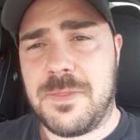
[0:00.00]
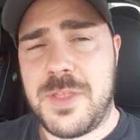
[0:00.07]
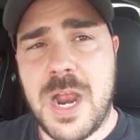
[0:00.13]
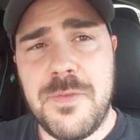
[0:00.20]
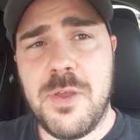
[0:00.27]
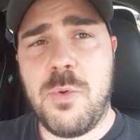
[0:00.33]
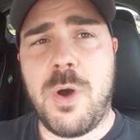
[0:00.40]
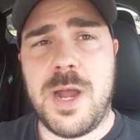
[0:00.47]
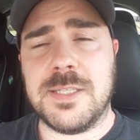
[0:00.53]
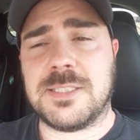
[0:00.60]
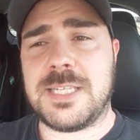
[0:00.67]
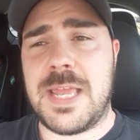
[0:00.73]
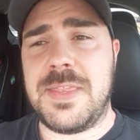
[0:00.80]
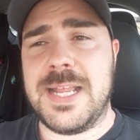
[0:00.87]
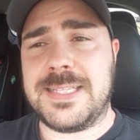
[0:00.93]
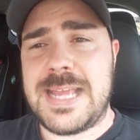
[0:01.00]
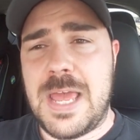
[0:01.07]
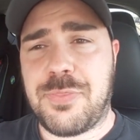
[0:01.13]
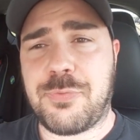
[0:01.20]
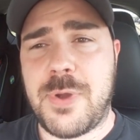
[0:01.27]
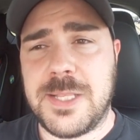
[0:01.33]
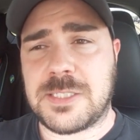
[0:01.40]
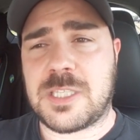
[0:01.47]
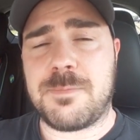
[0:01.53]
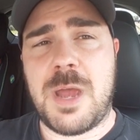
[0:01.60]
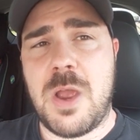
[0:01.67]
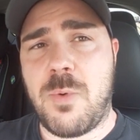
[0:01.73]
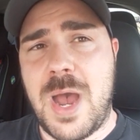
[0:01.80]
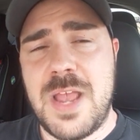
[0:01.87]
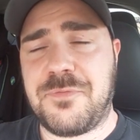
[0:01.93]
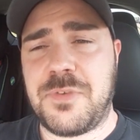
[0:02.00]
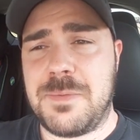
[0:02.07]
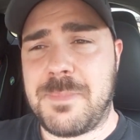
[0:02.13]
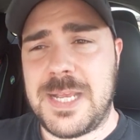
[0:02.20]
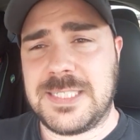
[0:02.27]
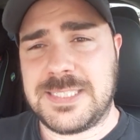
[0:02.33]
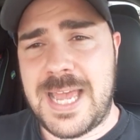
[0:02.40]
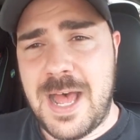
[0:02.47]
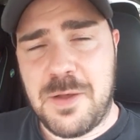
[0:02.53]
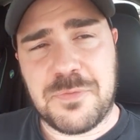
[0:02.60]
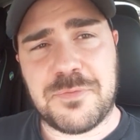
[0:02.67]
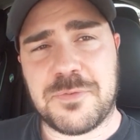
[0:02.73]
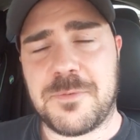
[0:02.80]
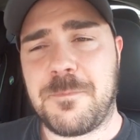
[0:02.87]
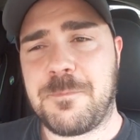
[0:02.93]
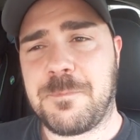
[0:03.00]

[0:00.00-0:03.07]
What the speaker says: they're the ones sending death threats to my wife and myself.